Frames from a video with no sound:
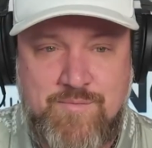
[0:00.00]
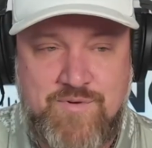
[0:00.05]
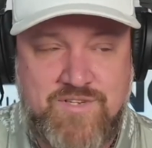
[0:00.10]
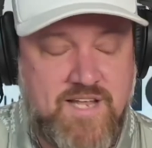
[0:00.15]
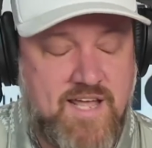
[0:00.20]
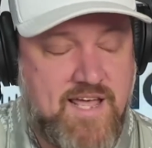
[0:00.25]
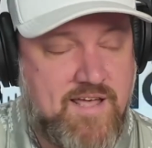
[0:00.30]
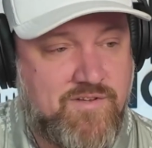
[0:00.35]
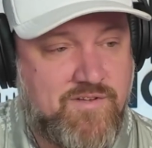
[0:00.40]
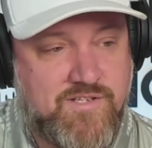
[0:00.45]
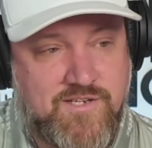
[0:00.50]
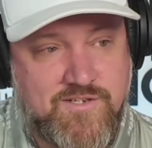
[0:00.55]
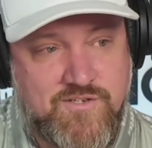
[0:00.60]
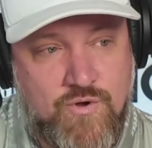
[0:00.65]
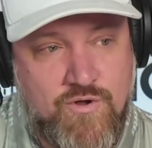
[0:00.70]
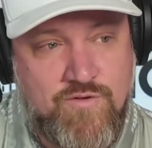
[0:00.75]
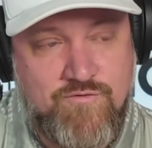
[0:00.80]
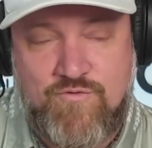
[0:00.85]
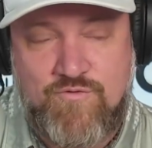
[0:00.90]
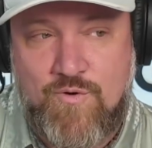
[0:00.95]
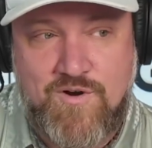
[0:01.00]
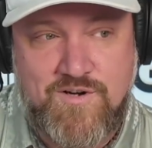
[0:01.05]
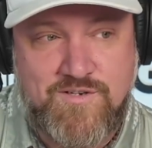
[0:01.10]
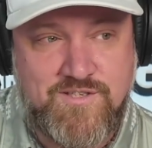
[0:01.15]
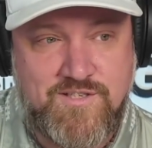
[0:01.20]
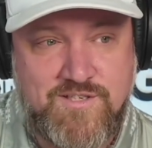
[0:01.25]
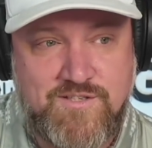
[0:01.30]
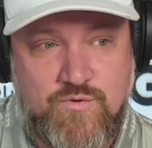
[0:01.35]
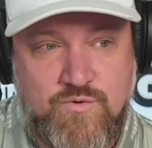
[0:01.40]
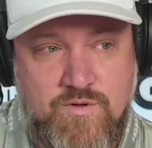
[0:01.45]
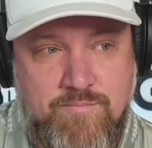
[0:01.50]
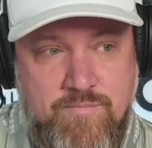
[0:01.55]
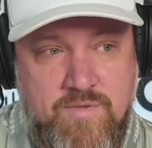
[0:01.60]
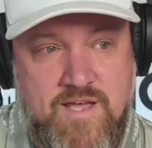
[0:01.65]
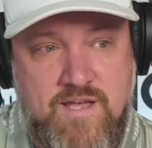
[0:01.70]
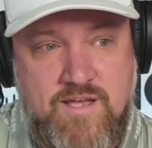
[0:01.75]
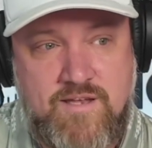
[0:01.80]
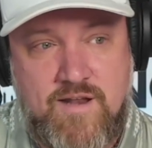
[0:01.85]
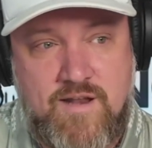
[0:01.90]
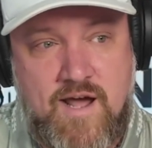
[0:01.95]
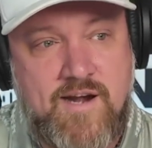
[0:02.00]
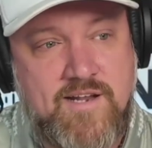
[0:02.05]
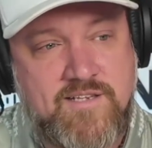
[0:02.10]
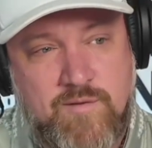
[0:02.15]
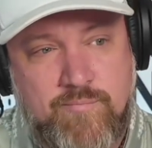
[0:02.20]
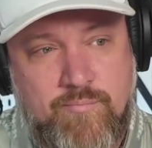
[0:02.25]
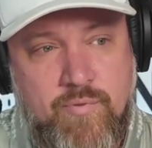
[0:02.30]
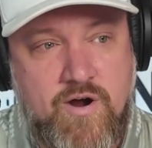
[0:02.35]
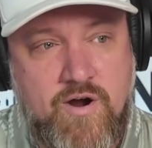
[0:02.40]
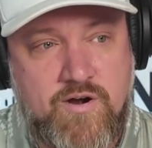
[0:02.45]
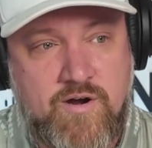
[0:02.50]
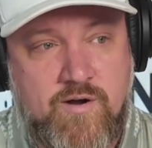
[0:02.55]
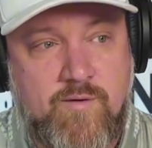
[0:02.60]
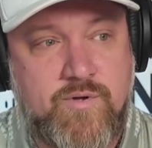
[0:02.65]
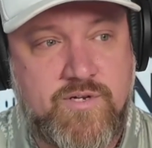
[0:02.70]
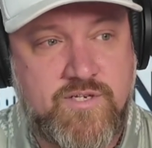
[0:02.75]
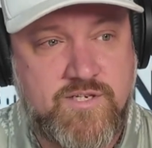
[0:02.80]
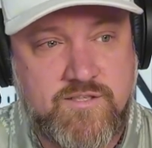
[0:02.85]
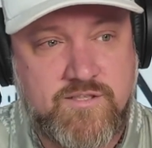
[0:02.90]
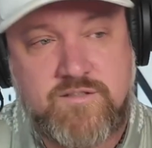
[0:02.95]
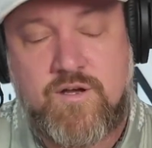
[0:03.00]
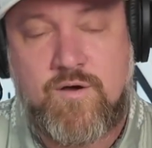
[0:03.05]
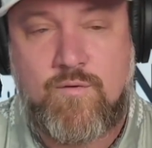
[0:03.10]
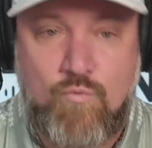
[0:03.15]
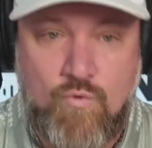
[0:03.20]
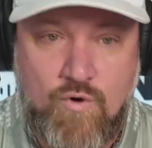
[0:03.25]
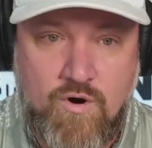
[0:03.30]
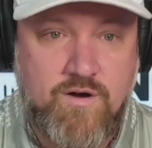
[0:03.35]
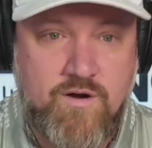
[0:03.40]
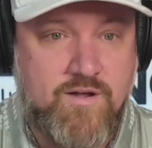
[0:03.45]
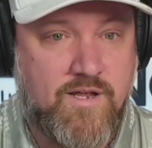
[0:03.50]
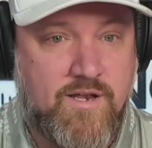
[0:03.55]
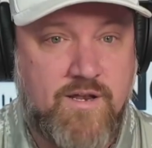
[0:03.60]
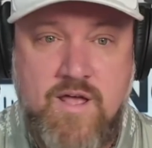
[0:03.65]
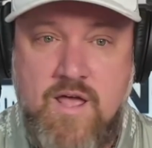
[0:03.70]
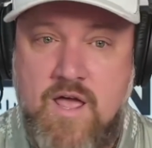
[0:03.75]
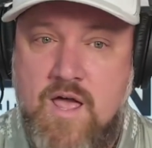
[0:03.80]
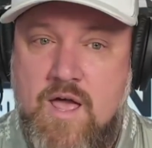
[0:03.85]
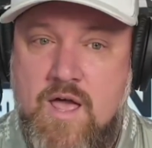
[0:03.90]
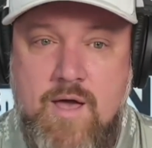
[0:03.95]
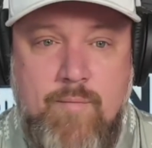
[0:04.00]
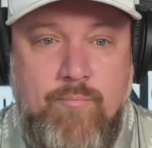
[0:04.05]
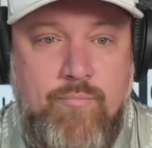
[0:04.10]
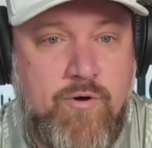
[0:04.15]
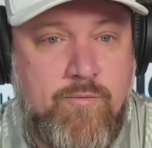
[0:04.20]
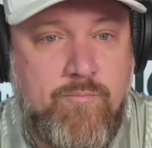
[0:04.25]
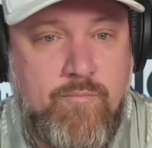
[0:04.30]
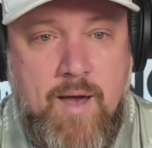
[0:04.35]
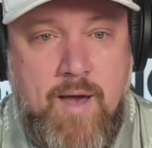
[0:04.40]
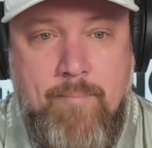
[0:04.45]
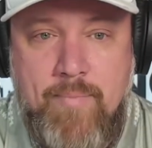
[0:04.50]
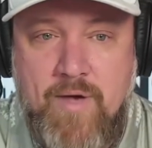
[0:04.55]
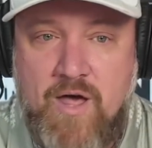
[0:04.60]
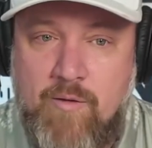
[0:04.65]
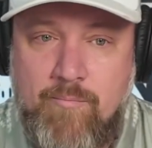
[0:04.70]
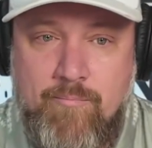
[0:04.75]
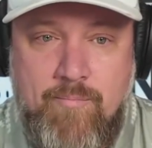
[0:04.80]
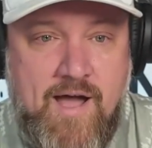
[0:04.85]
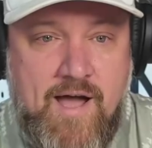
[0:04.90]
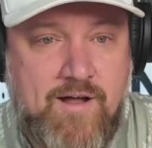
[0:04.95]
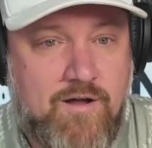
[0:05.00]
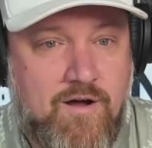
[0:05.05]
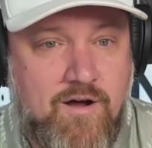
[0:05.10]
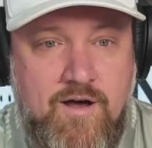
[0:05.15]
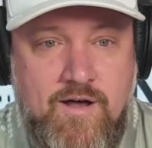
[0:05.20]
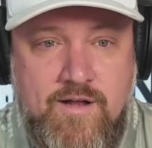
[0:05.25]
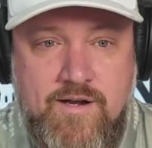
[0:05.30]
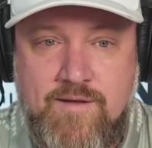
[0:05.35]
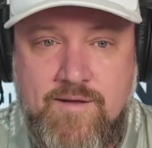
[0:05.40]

was David, to join forces with me, not as a partner, but just come work and put my belt back on.